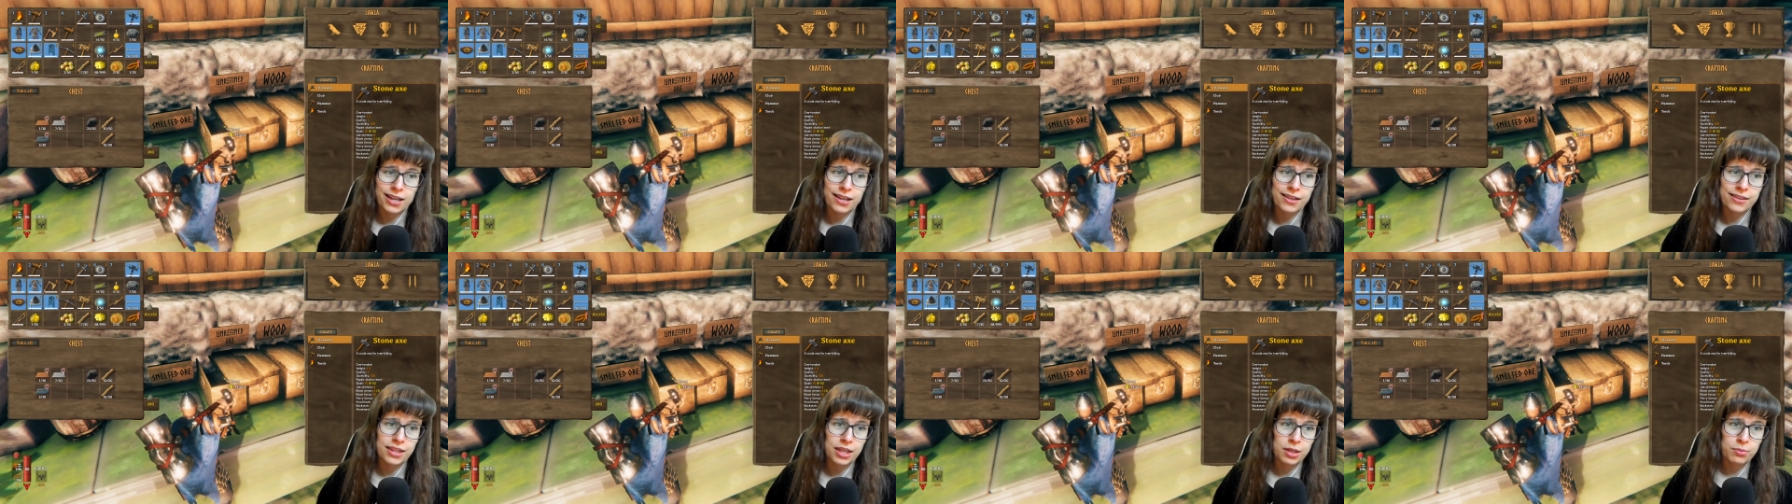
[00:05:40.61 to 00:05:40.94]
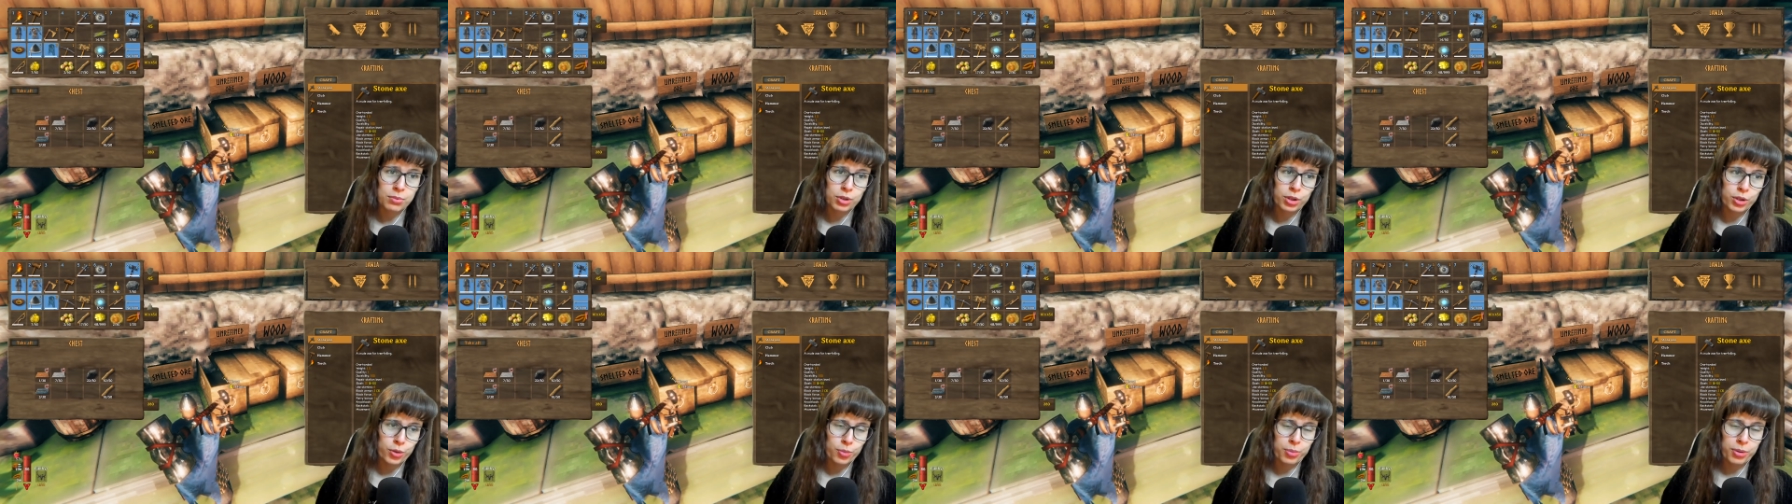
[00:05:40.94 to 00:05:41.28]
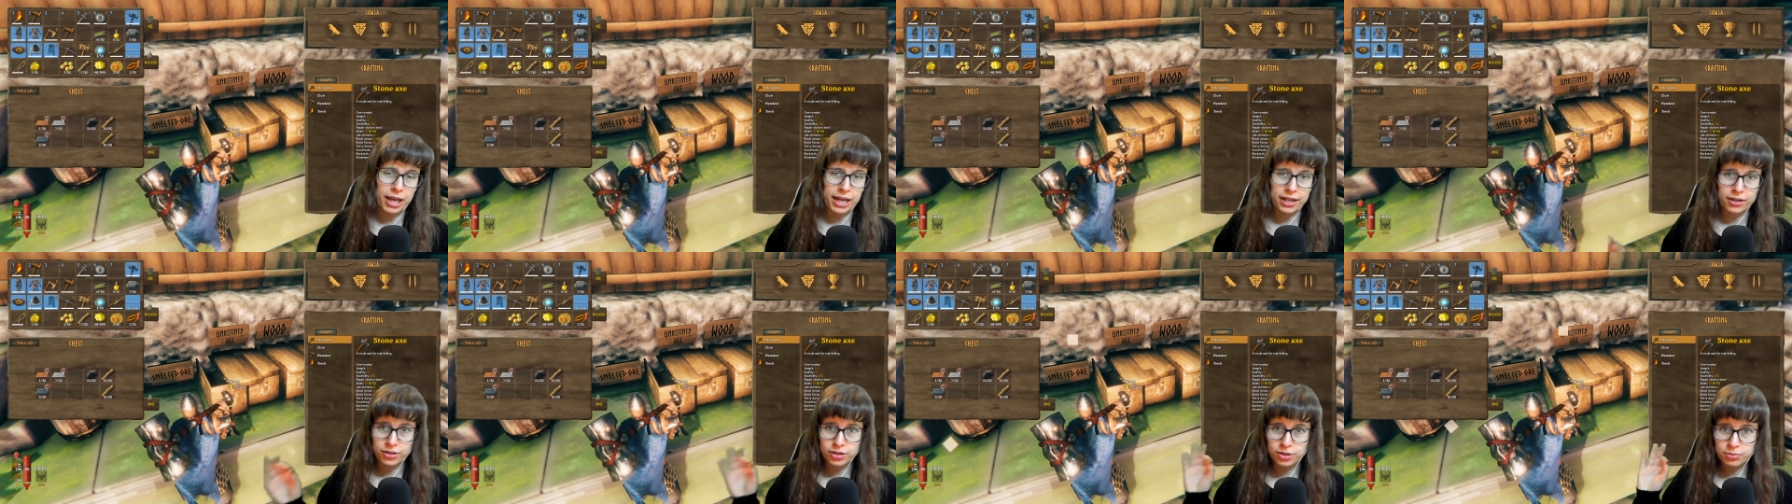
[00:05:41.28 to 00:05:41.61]
And then we'll go
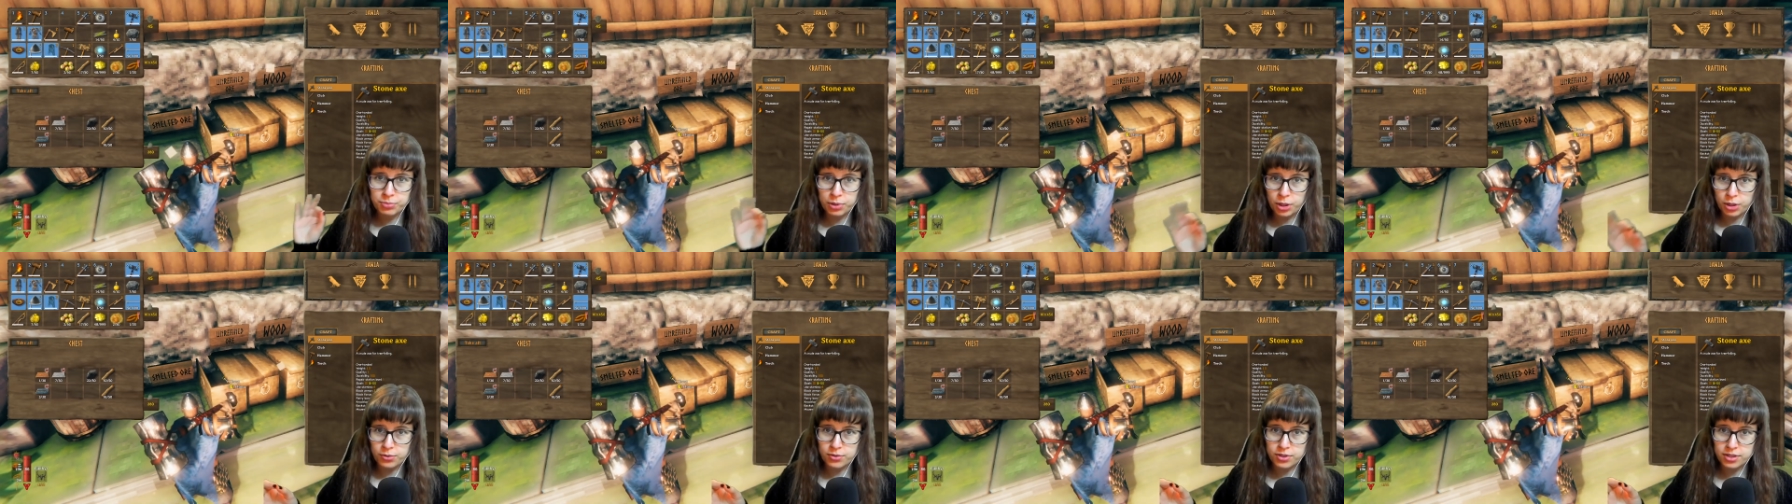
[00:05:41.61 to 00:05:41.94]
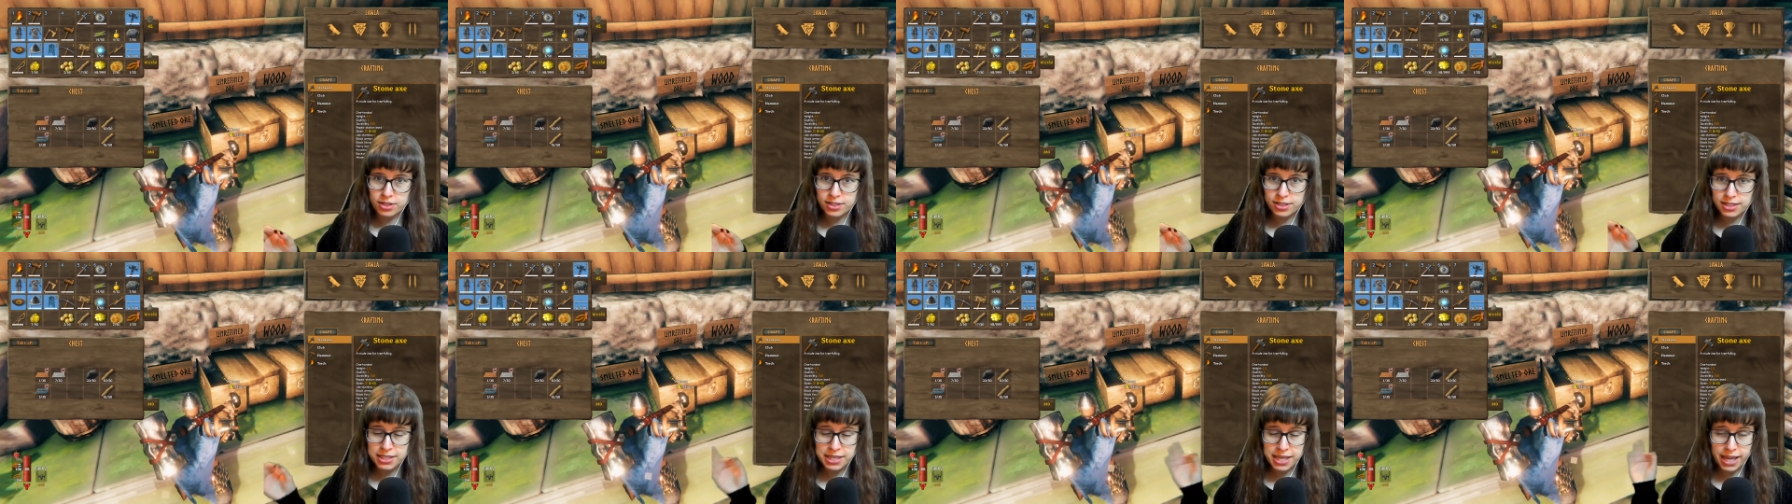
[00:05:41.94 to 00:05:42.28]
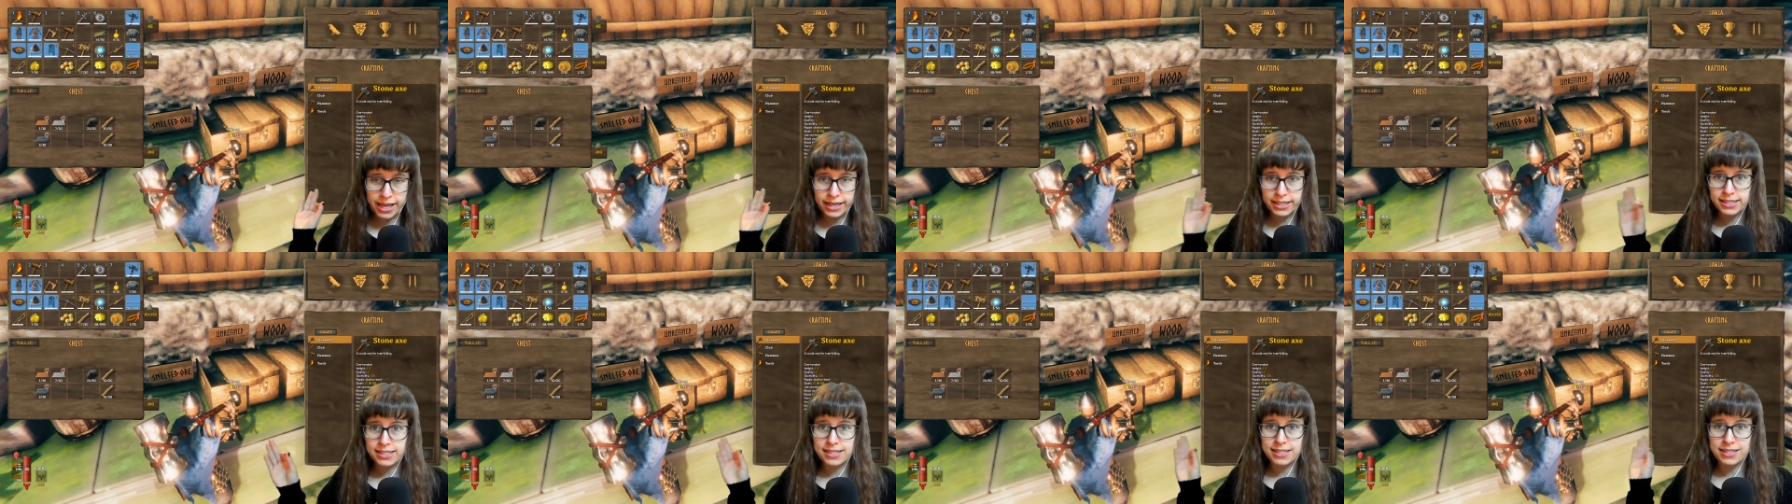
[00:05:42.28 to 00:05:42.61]
back on the boat to
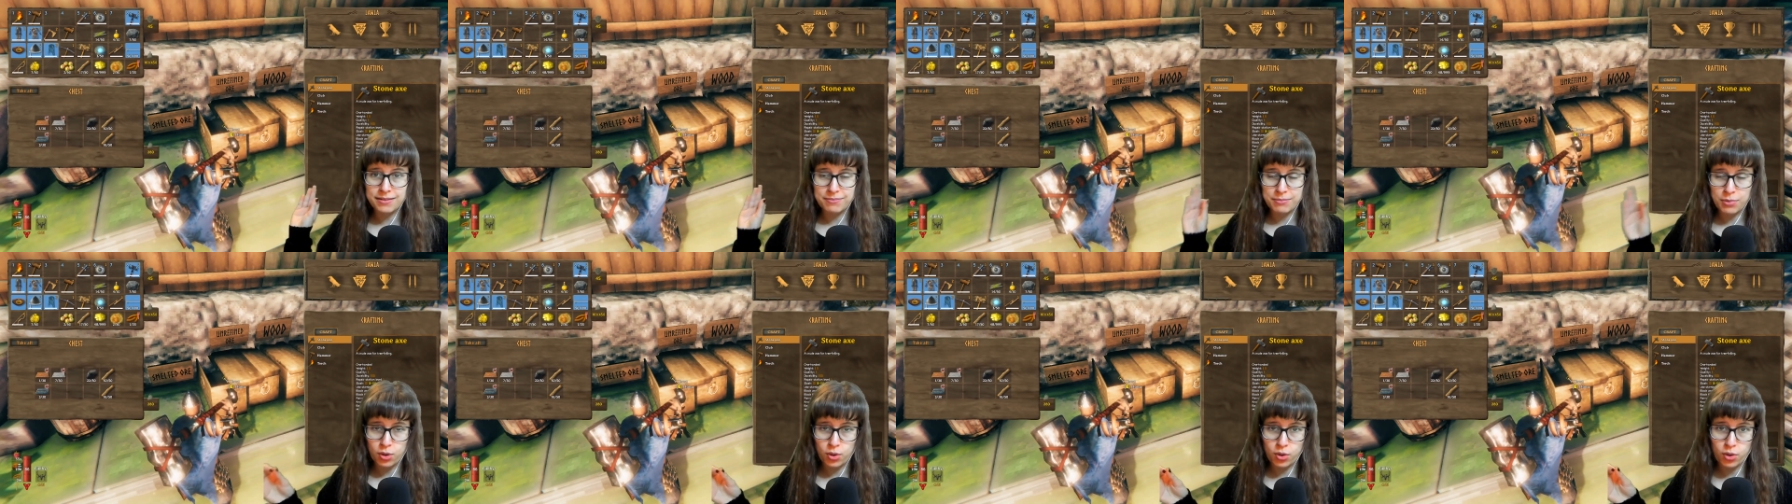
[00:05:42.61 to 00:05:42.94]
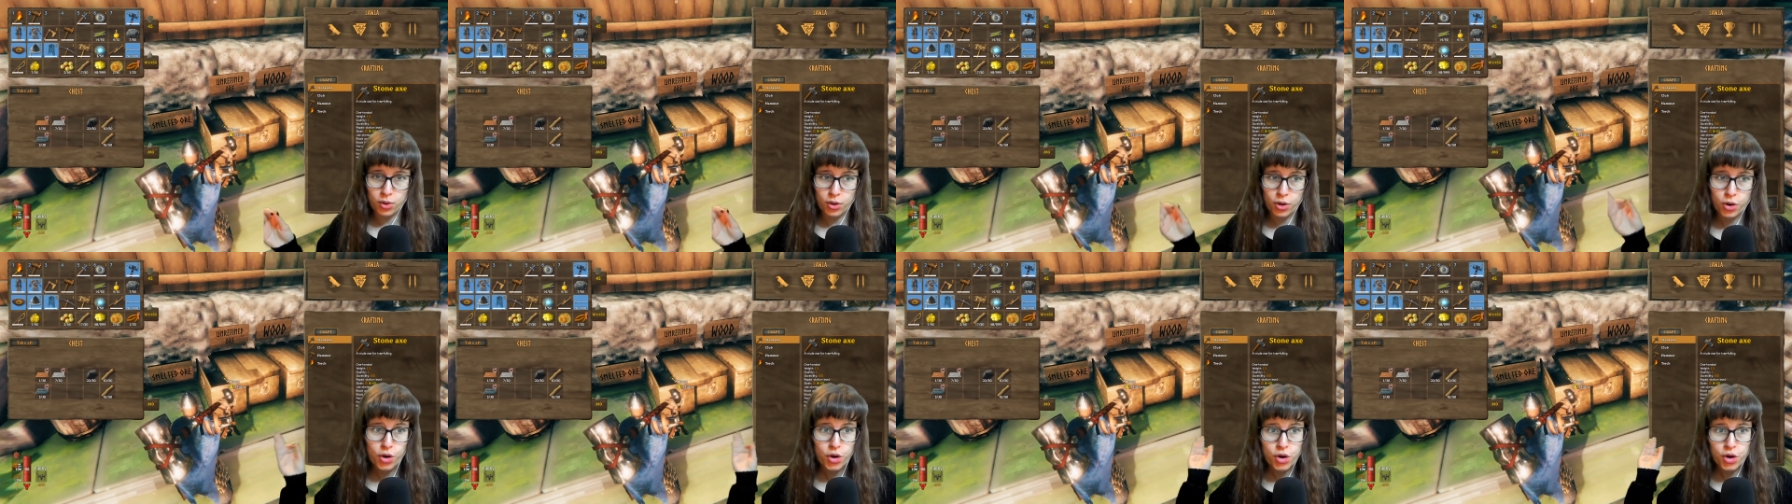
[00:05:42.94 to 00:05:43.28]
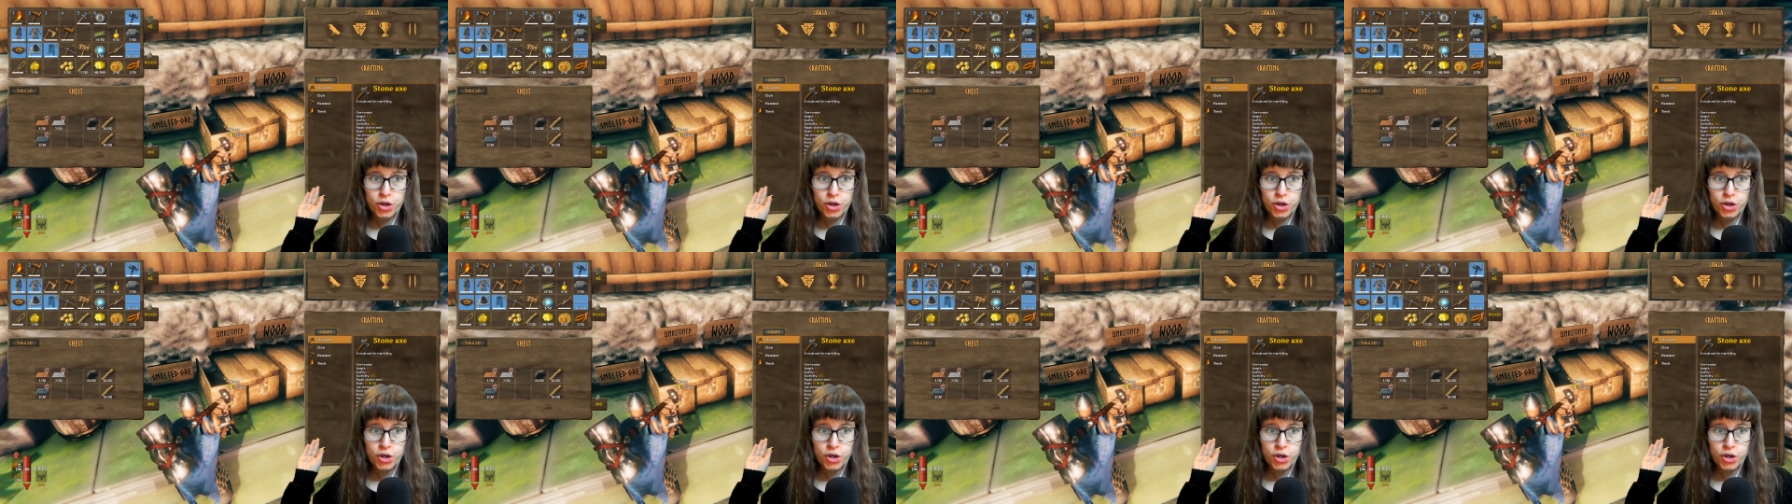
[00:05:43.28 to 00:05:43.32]
get some more